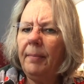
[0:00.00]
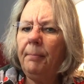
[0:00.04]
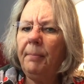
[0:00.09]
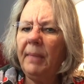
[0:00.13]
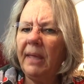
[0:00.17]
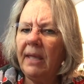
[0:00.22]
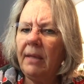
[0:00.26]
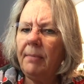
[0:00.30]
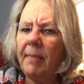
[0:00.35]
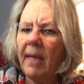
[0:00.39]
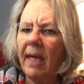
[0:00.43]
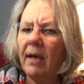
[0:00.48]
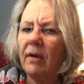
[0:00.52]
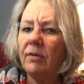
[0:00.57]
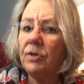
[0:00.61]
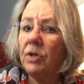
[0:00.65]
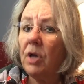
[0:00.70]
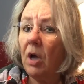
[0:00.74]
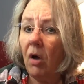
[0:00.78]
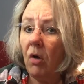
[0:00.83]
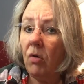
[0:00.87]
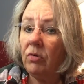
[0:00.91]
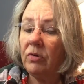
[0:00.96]
Ming Mao
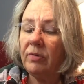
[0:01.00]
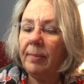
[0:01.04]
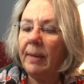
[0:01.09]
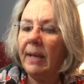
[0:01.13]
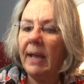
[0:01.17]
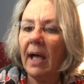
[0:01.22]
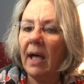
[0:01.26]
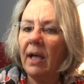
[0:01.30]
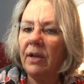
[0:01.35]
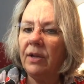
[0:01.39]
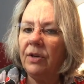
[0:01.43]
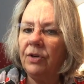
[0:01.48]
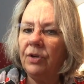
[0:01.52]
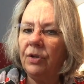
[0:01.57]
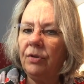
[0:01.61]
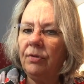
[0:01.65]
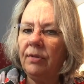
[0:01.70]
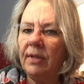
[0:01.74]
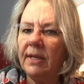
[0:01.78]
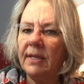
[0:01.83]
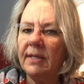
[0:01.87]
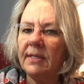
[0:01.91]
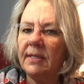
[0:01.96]
told me I could
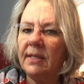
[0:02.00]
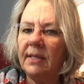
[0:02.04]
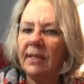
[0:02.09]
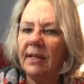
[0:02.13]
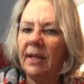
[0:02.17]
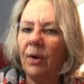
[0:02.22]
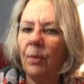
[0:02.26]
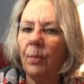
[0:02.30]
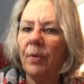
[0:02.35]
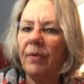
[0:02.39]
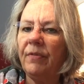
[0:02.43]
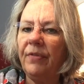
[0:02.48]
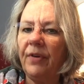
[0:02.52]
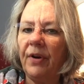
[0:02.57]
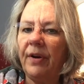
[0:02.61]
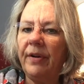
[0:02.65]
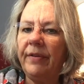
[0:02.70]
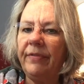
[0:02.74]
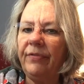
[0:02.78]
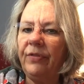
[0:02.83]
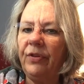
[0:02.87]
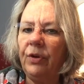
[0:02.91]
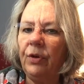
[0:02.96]
do this, that there were
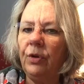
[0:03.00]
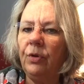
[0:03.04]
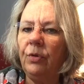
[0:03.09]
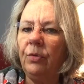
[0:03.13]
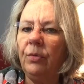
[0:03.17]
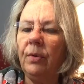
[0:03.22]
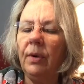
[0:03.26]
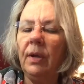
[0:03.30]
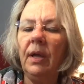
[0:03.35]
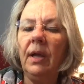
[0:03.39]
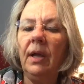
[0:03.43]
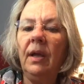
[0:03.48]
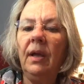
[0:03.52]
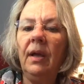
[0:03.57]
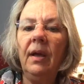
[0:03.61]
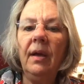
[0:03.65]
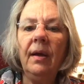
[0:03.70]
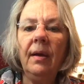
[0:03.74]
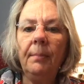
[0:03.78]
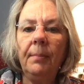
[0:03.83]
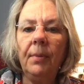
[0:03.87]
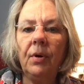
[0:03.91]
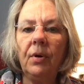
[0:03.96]
very few
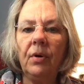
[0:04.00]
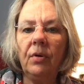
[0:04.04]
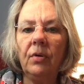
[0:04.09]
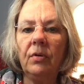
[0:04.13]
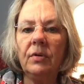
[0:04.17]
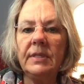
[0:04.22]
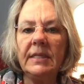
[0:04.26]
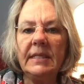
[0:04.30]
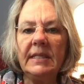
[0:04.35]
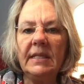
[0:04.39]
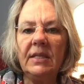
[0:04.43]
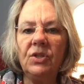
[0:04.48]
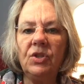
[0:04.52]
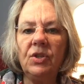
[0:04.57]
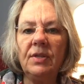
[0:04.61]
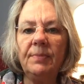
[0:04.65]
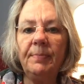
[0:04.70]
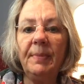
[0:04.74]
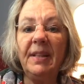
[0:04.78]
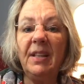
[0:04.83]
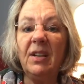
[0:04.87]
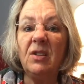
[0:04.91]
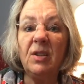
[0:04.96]
purl
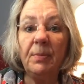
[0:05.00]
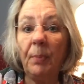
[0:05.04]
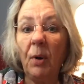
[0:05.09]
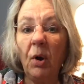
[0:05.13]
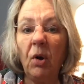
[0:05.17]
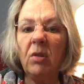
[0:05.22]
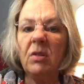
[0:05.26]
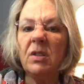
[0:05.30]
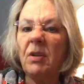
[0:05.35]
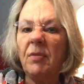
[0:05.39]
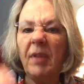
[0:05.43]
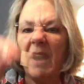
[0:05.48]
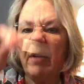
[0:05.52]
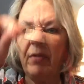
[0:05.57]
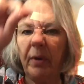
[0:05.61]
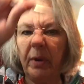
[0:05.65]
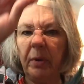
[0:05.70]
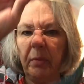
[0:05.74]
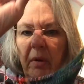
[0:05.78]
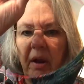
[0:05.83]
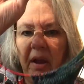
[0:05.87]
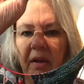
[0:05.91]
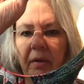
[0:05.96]
stitches, but there's pearls on
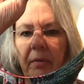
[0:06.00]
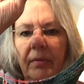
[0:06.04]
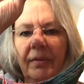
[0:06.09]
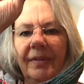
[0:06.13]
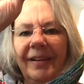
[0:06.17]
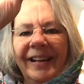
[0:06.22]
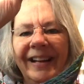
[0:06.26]
every row.